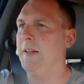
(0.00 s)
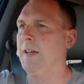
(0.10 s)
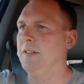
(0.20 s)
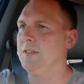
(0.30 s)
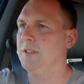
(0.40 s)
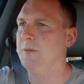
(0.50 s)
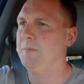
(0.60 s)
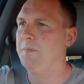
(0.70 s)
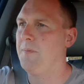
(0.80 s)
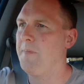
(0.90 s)
like this?
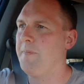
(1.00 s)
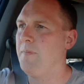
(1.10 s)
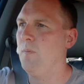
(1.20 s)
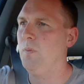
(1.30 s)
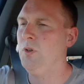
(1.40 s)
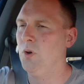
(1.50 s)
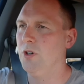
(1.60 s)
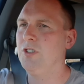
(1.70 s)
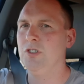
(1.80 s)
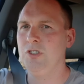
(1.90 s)

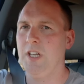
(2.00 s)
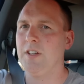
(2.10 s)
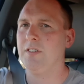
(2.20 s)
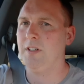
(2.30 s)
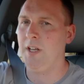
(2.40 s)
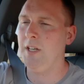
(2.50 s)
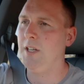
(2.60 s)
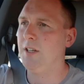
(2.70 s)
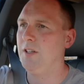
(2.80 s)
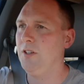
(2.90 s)
0 to 60
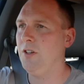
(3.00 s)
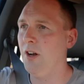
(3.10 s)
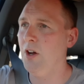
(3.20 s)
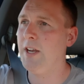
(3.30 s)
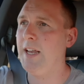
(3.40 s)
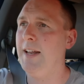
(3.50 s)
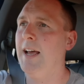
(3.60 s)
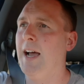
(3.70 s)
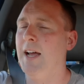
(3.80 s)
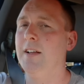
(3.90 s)
you're looking
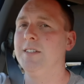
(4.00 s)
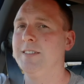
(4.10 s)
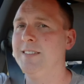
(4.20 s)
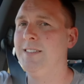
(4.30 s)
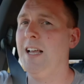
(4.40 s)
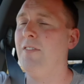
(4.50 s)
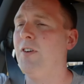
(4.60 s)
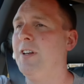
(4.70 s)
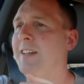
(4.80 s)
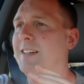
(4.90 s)
at
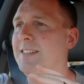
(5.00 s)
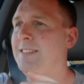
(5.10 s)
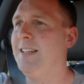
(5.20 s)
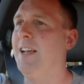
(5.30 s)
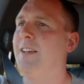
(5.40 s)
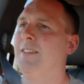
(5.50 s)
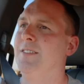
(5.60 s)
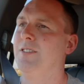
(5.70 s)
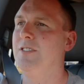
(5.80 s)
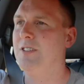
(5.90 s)
7
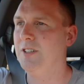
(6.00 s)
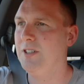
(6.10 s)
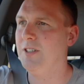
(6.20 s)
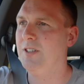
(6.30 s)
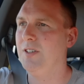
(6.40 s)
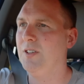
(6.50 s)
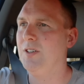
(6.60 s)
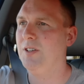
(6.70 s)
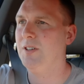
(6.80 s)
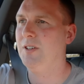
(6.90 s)
seconds.
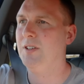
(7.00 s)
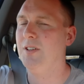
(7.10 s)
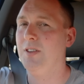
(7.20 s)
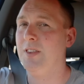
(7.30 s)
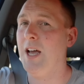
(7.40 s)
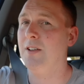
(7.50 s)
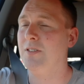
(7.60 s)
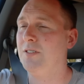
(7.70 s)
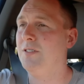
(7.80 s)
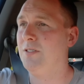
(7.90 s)

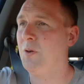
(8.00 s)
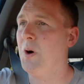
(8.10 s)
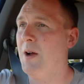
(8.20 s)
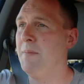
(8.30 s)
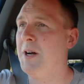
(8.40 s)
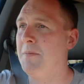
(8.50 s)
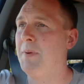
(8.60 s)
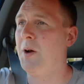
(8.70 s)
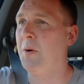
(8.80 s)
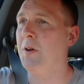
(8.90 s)
That's quite
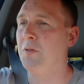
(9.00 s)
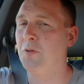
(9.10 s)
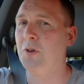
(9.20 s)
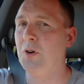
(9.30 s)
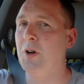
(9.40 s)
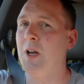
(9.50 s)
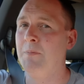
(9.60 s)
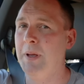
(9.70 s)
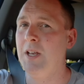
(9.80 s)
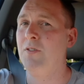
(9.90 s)
mind-blowing for a
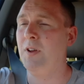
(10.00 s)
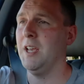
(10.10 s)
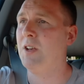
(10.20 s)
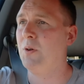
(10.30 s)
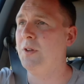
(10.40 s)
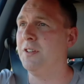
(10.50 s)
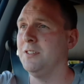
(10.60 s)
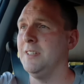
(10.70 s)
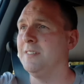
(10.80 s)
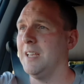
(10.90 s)
big vehicle that
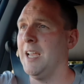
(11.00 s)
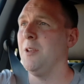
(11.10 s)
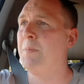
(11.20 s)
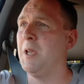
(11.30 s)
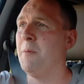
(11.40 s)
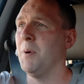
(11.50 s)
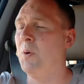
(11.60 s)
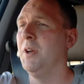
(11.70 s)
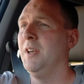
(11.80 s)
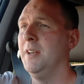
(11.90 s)
seats 8
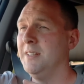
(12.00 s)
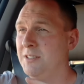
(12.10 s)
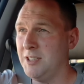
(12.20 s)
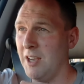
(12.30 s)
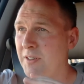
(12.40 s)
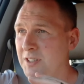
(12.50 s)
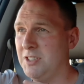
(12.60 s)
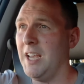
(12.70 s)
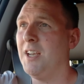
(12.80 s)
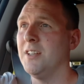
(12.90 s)
people. 7
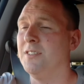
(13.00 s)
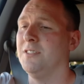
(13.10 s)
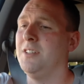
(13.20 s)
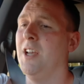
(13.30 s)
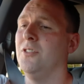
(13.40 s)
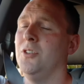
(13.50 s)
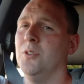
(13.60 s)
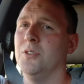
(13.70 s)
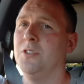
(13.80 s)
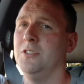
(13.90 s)
seconds to get to
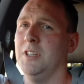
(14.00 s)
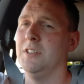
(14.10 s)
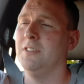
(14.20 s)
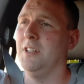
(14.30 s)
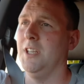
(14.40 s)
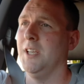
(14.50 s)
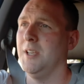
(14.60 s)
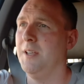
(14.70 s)
0 to 60.